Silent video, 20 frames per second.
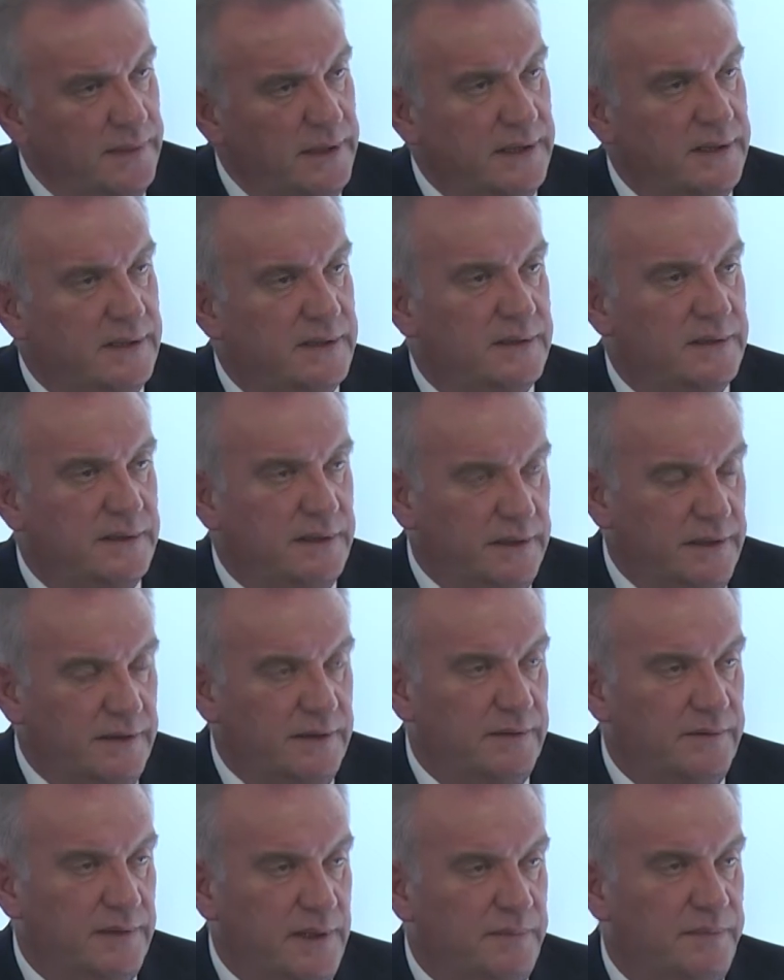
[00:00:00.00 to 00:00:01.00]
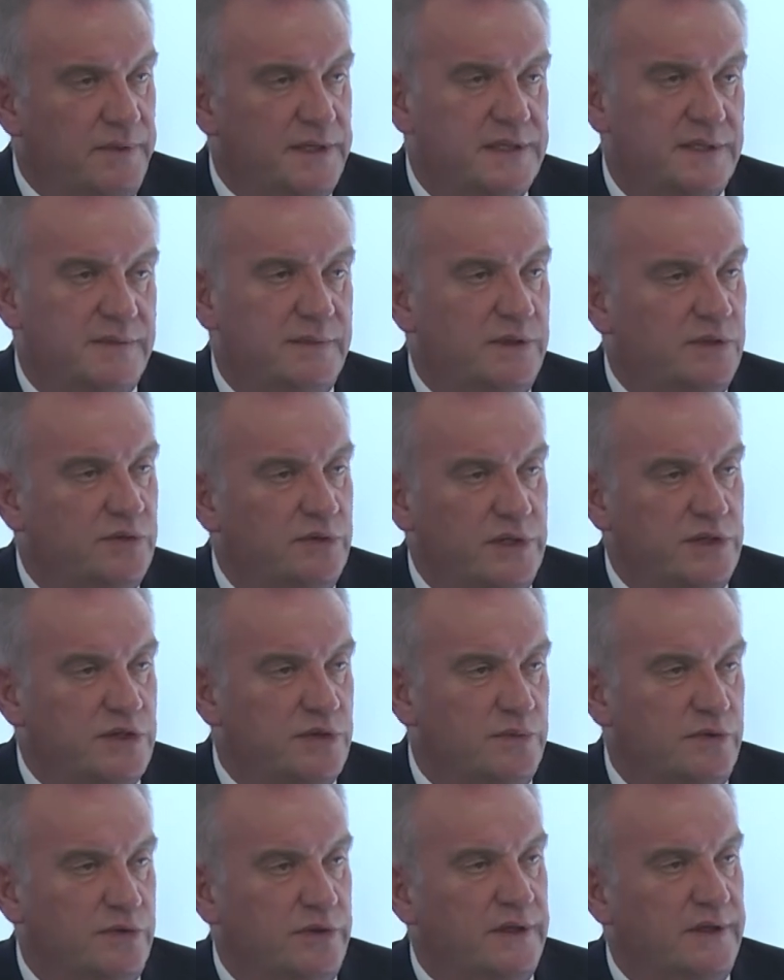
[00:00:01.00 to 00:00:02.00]
but when possible, quit
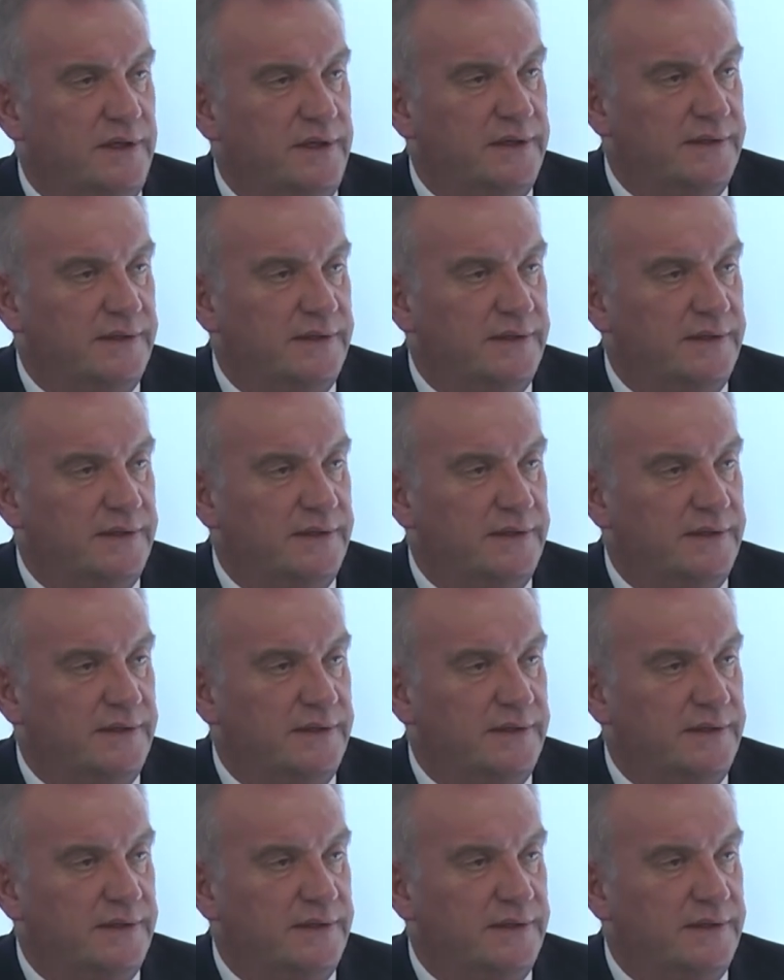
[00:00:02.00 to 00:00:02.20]
smoking.